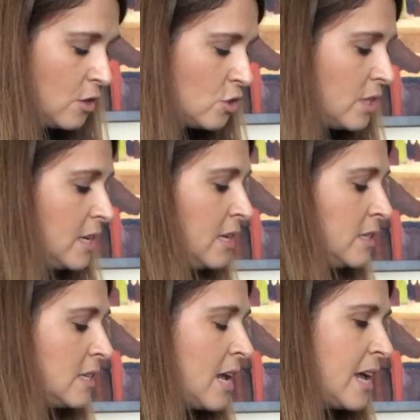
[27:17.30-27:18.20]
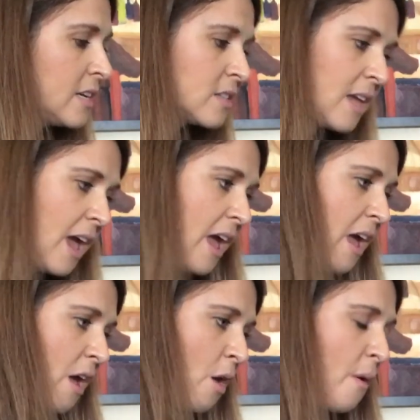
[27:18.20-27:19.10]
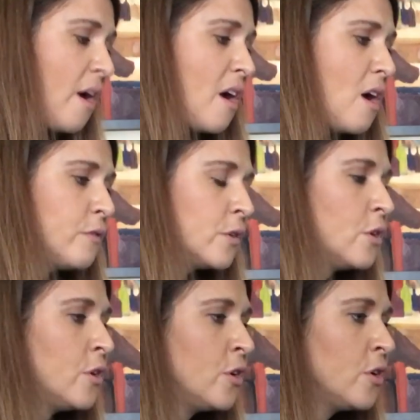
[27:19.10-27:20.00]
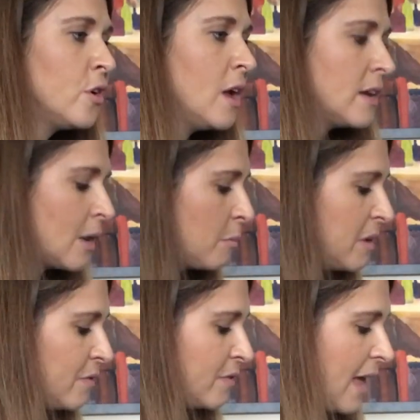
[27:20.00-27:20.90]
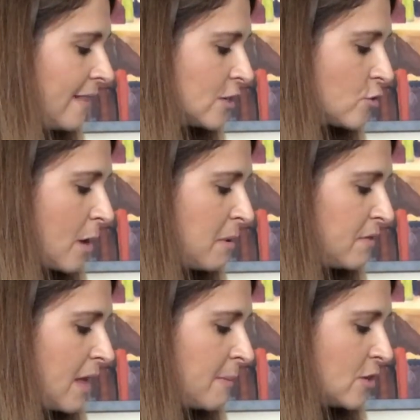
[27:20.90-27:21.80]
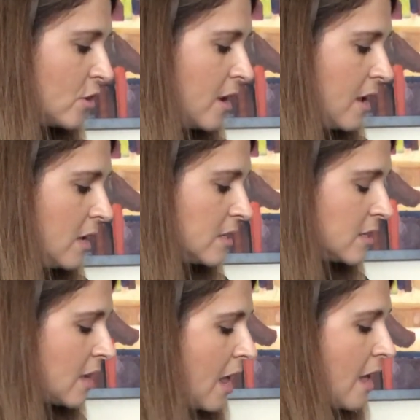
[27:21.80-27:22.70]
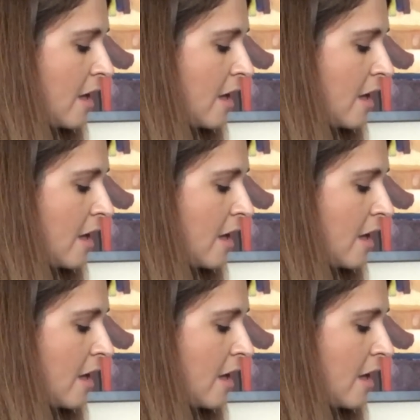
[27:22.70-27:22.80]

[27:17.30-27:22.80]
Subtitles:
She takes care of her. Now B flat, let's try B flat major. Self.